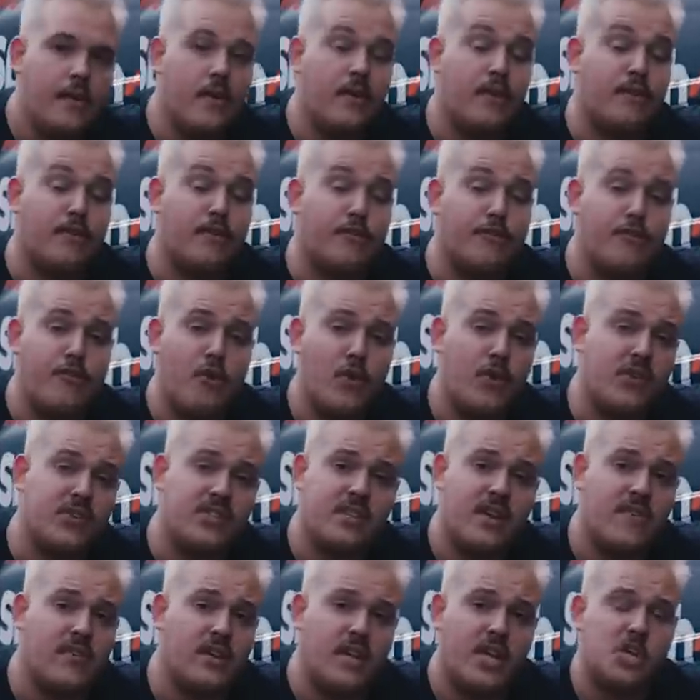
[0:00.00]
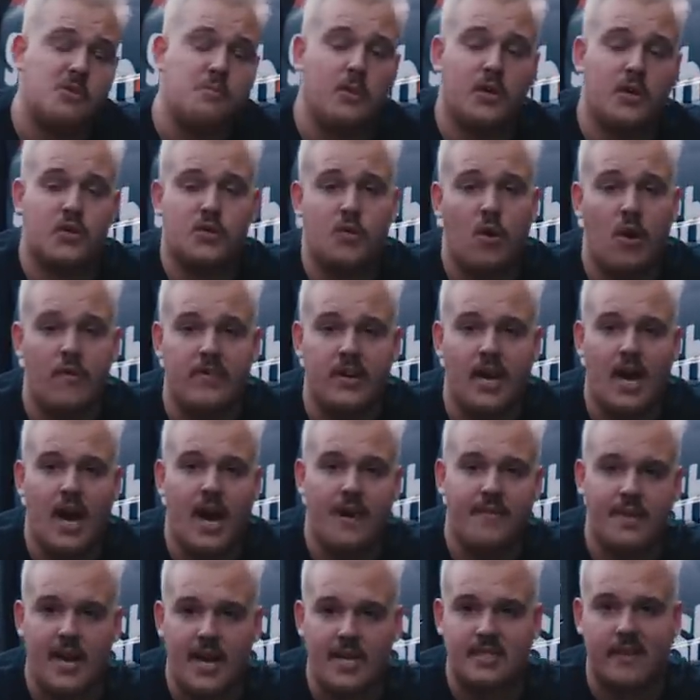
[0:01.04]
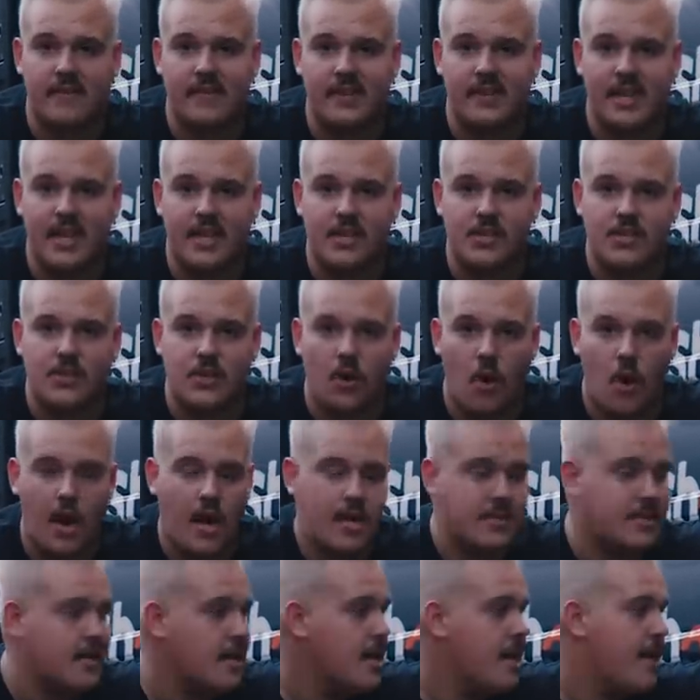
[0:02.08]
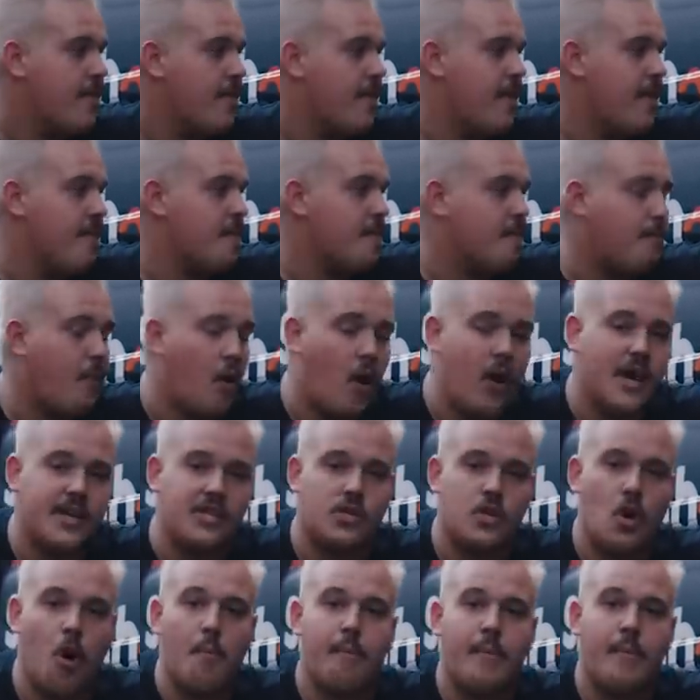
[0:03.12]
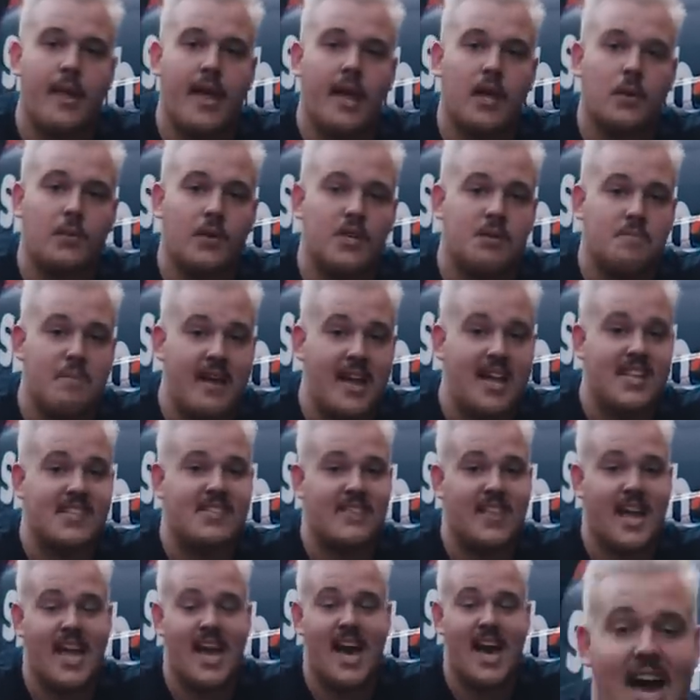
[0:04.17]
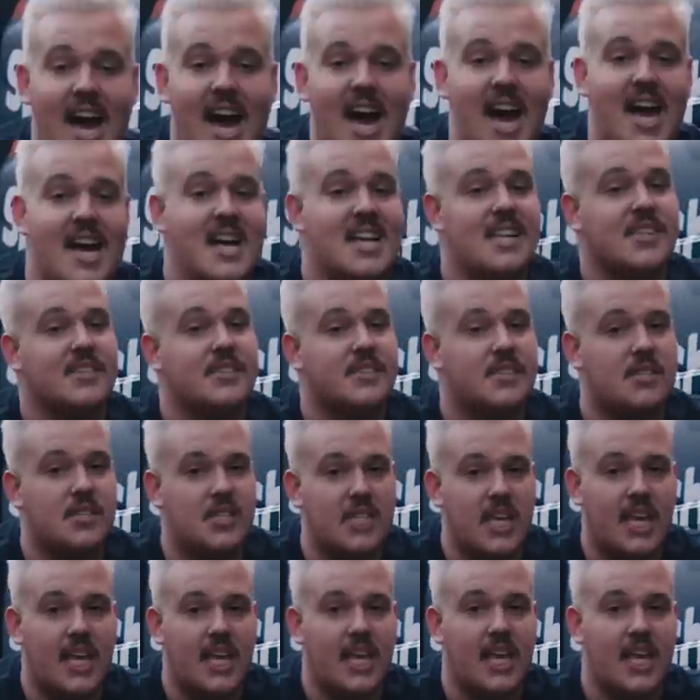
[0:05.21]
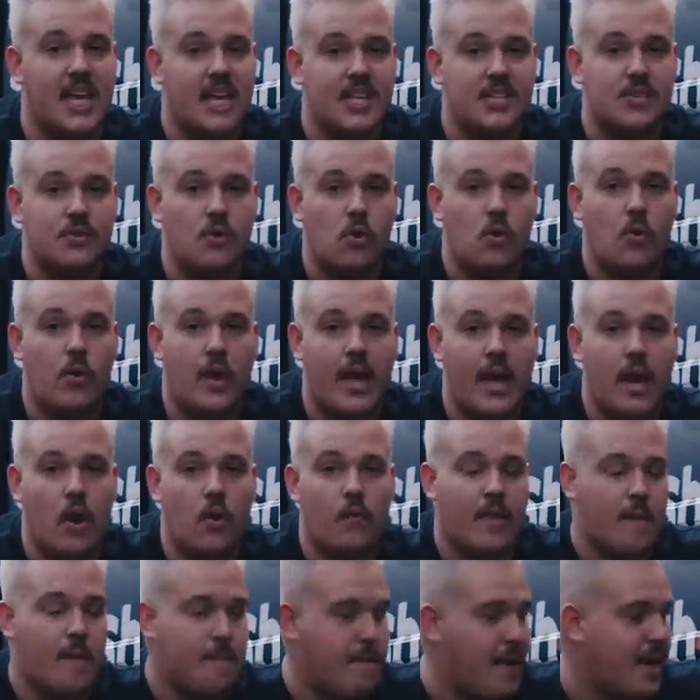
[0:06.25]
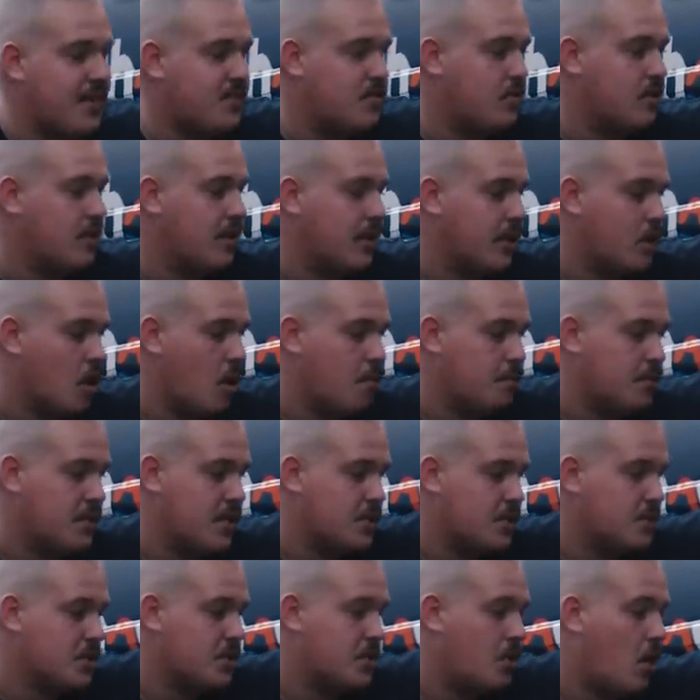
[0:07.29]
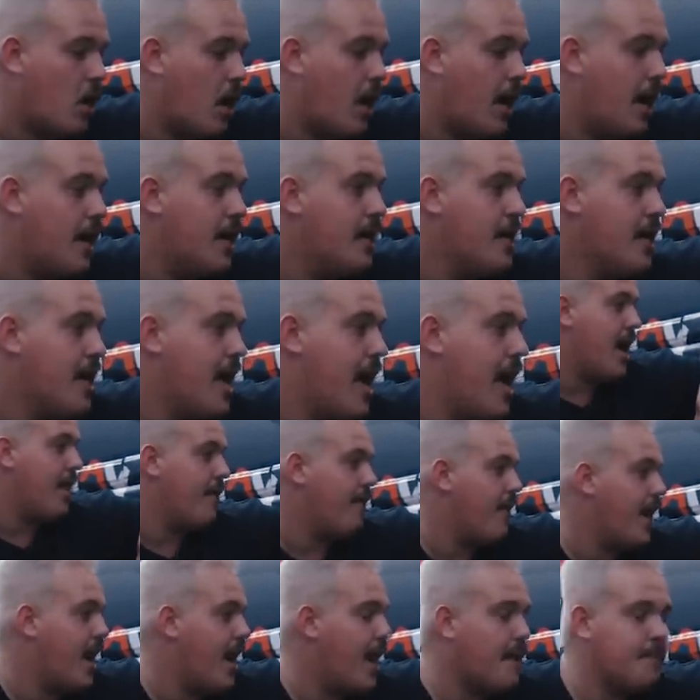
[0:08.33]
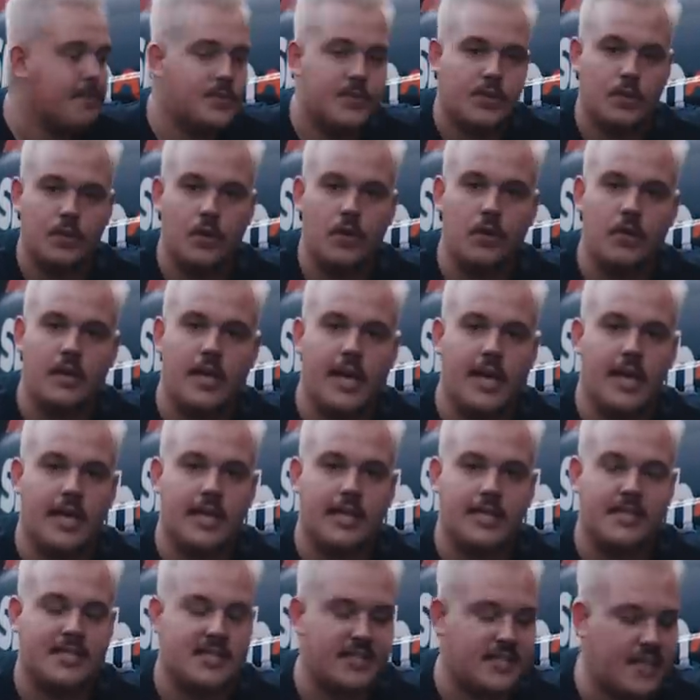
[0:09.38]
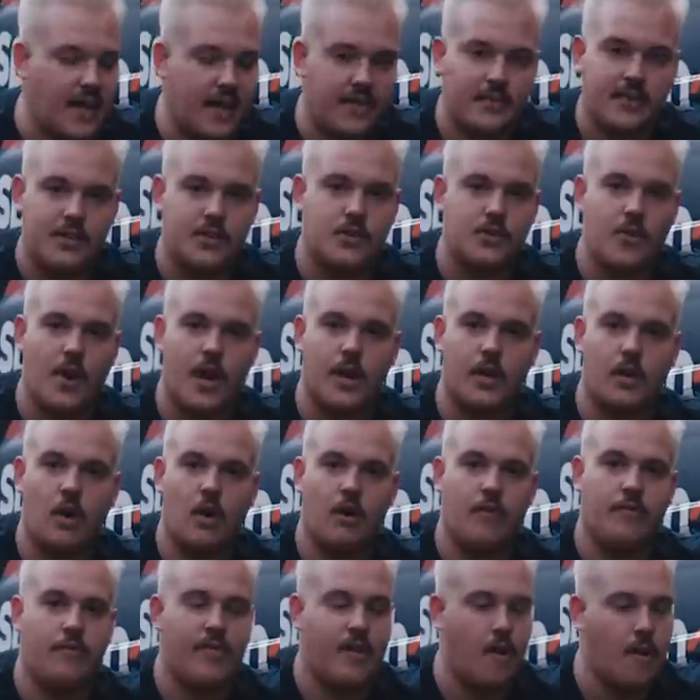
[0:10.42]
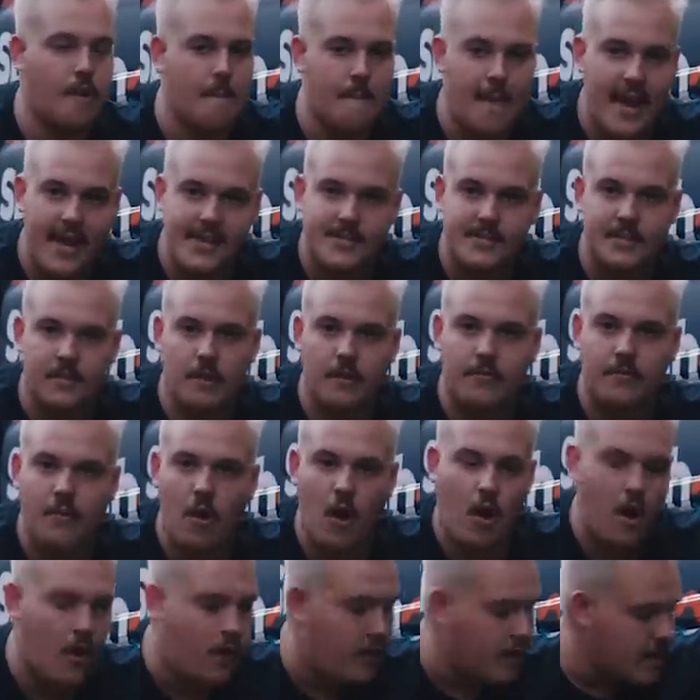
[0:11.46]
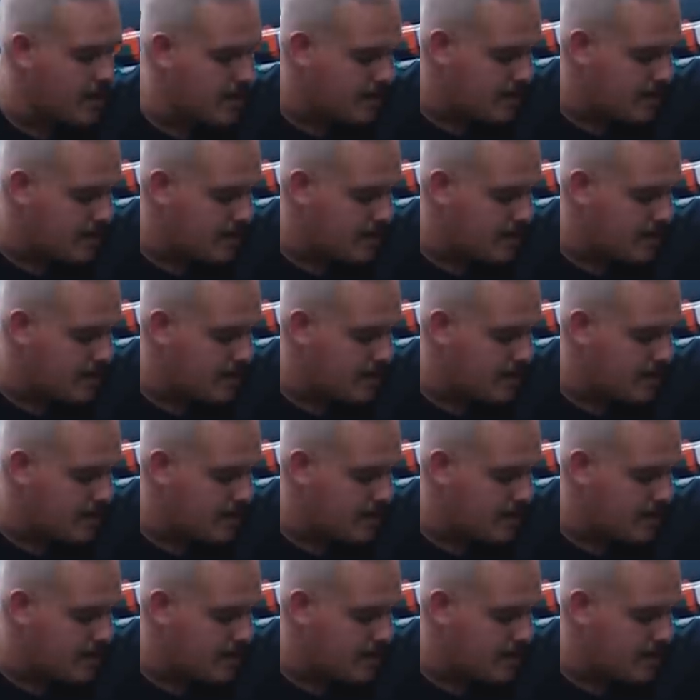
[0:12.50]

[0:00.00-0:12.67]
They're in a 37 inch by 12.5 R17 size. They're the bias compound, which means they are sticky as all hell. They're basically a competition tyre and they absolutely set this truck off. They're amazing off-road.